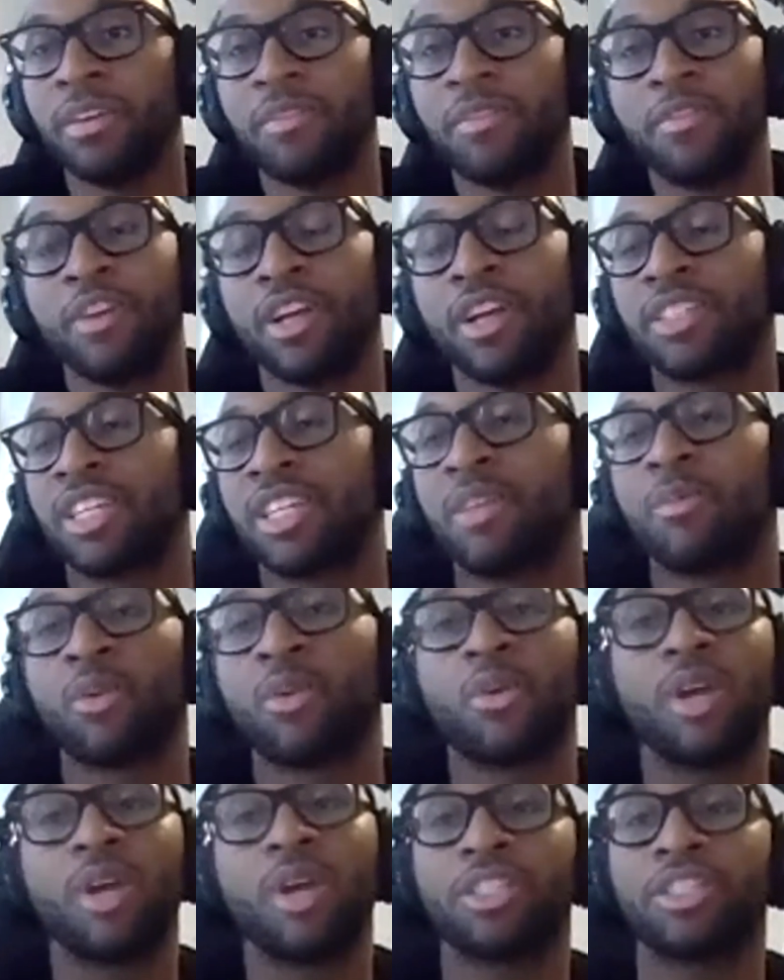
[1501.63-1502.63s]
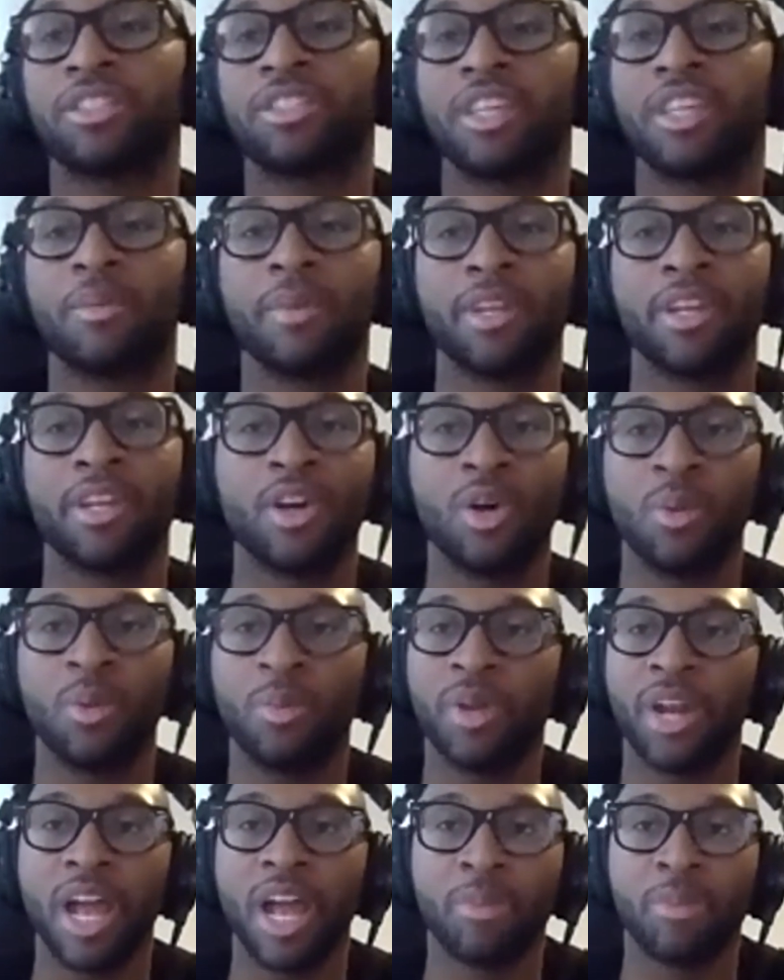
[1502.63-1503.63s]
If you guys have any more questions, let me know.
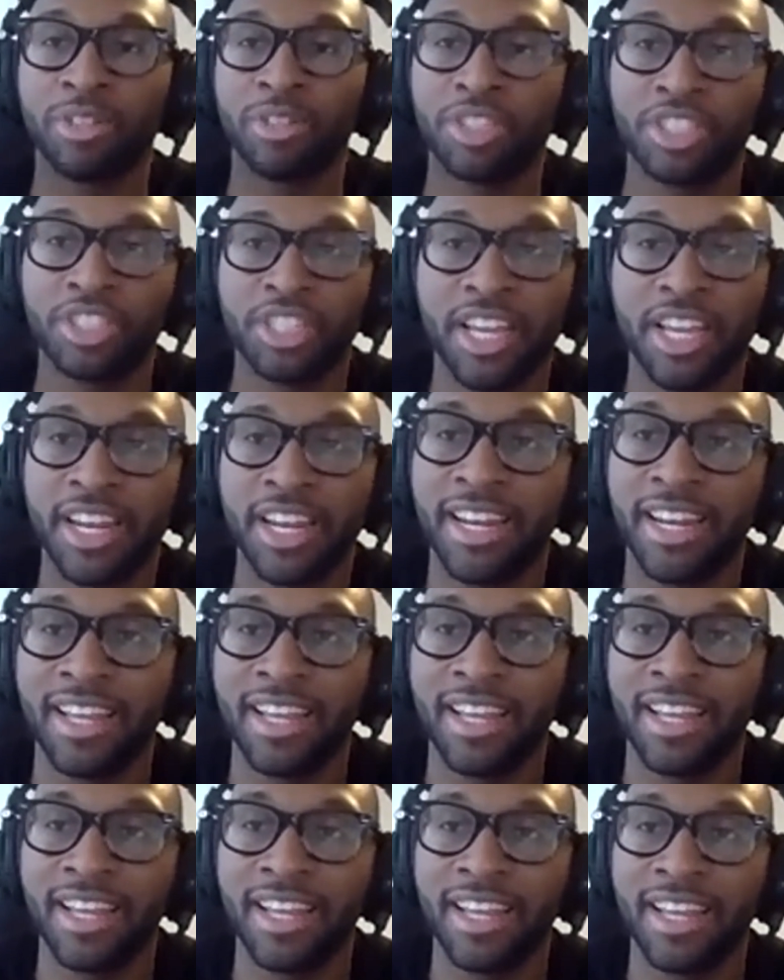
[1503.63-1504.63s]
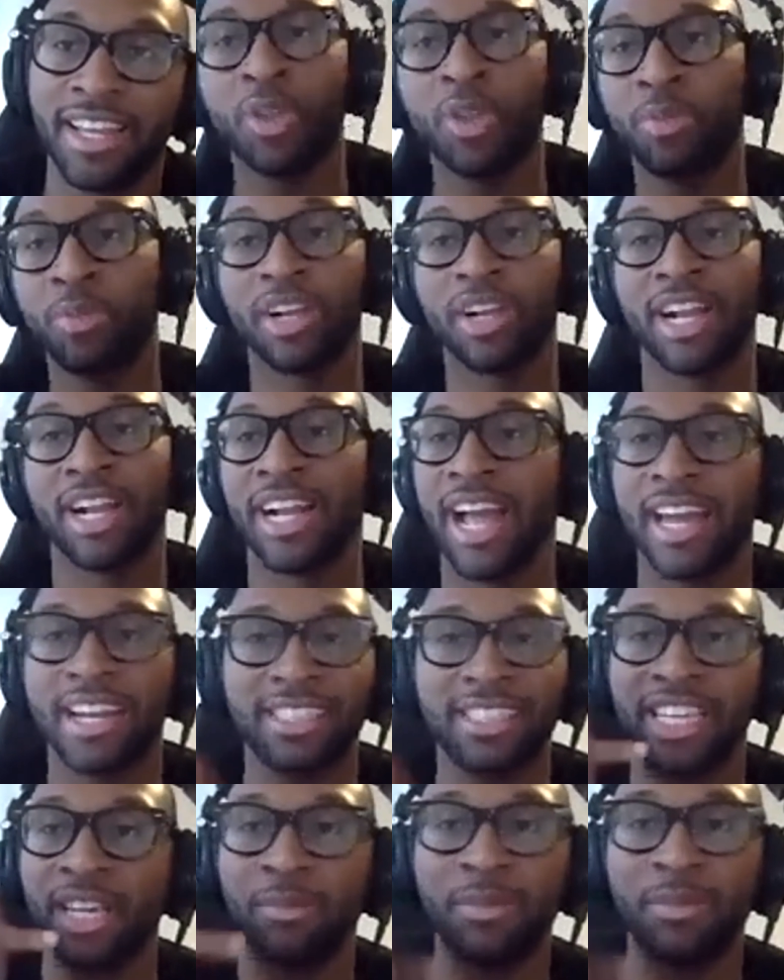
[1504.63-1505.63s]
But I appreciate it. And the only plug I got
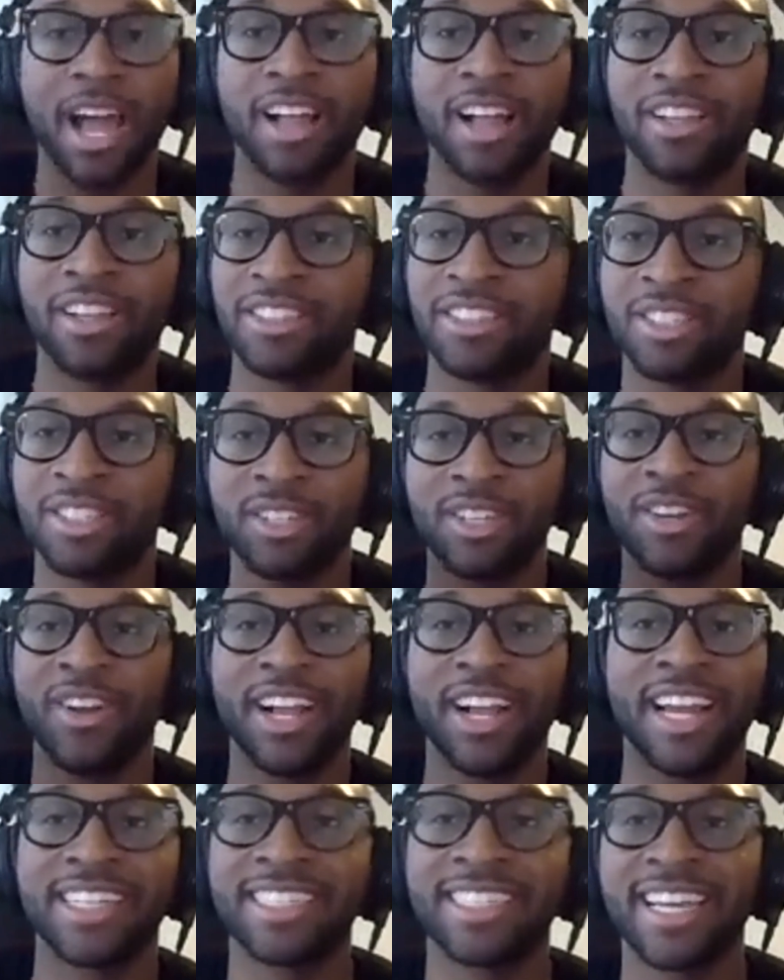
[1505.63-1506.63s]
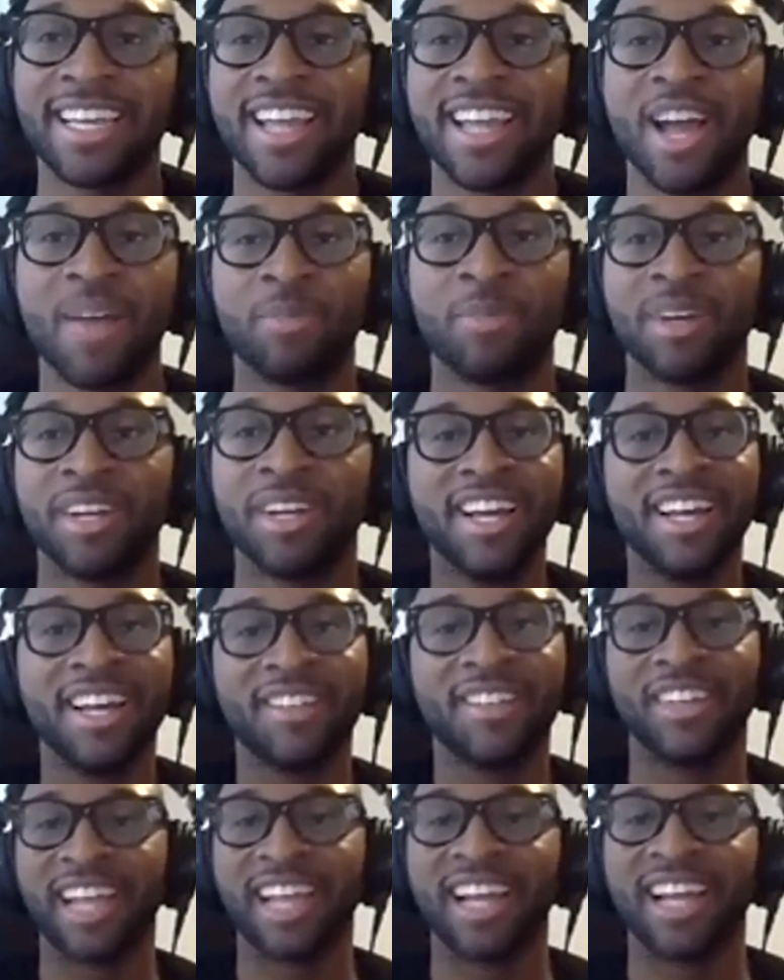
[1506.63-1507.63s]
is keep dialing. So I got to say that. But
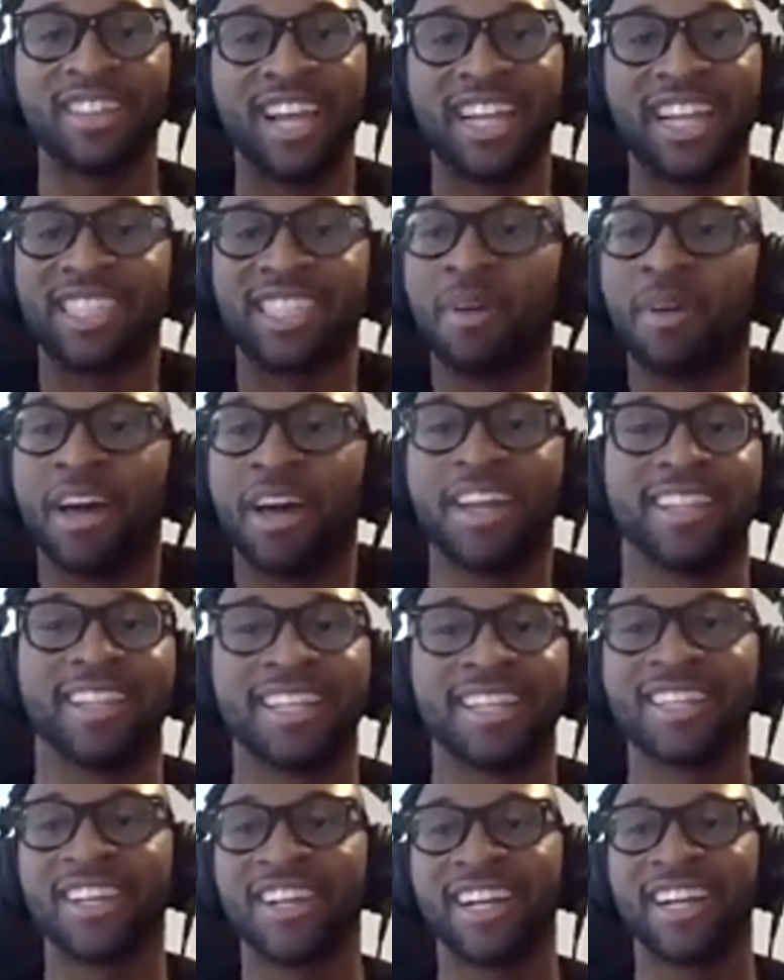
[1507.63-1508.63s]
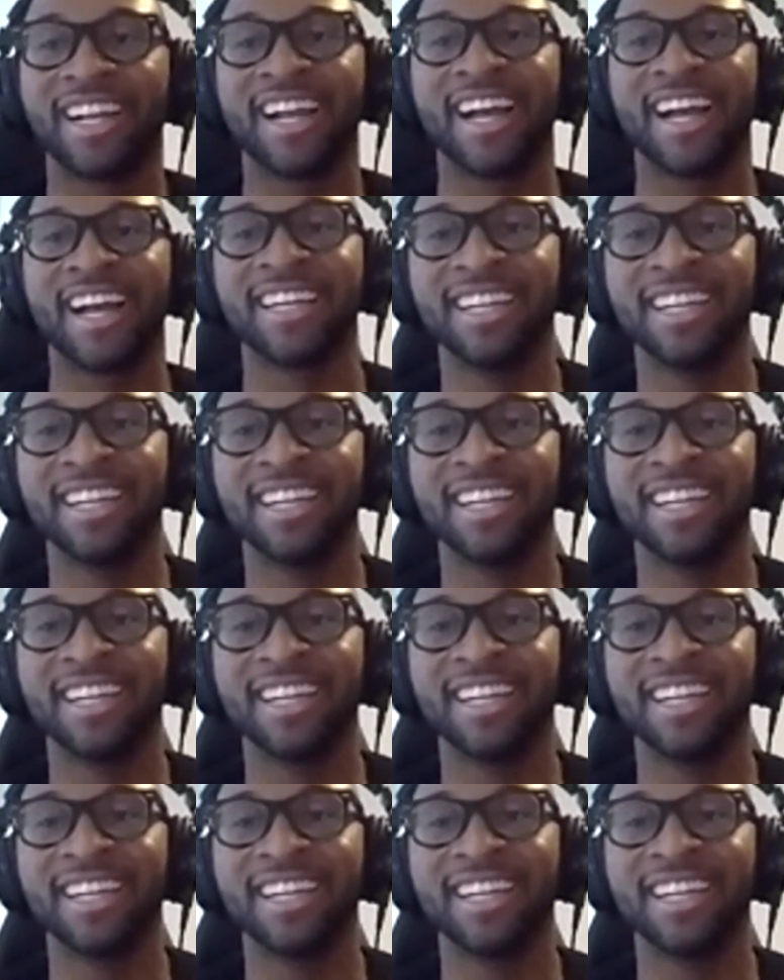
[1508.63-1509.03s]
that's about it. That's all I got.